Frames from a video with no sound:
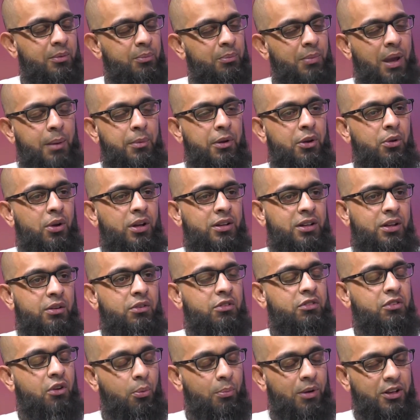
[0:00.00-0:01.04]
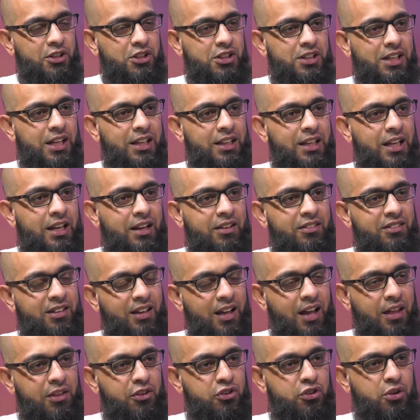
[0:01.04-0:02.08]
maybe not in so much detail as the
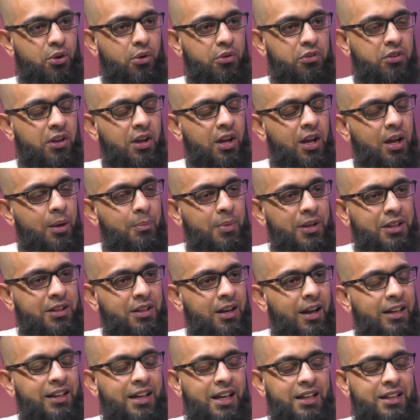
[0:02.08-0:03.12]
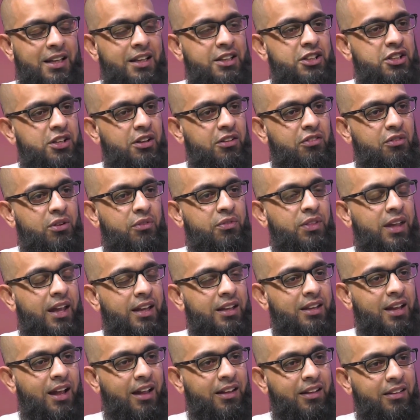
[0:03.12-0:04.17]
other shows, but try and get the gist of the
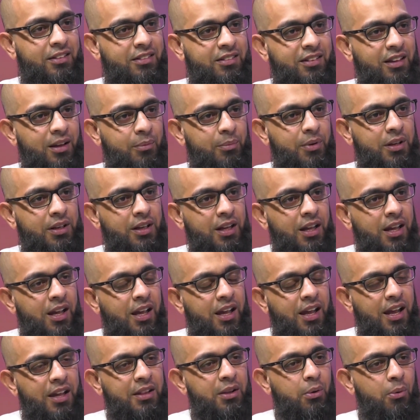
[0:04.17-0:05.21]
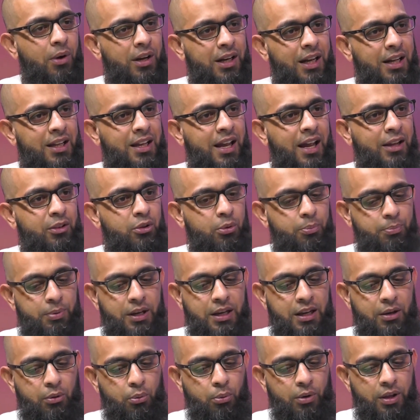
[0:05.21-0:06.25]
entire sermon. And the one I'd like to
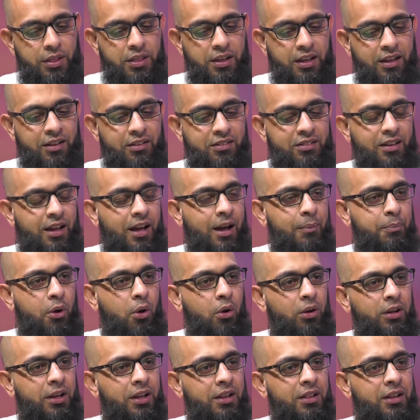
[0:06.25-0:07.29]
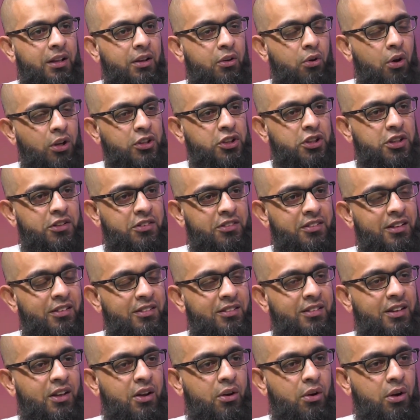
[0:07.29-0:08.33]
begin with is upholding
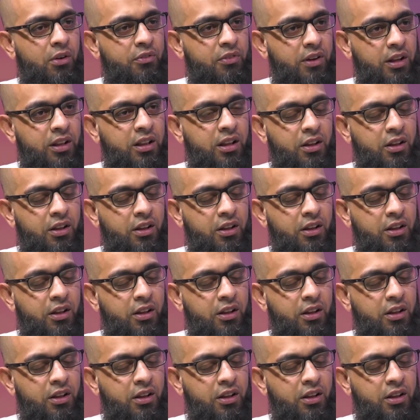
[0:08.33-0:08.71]
consciousness of Allah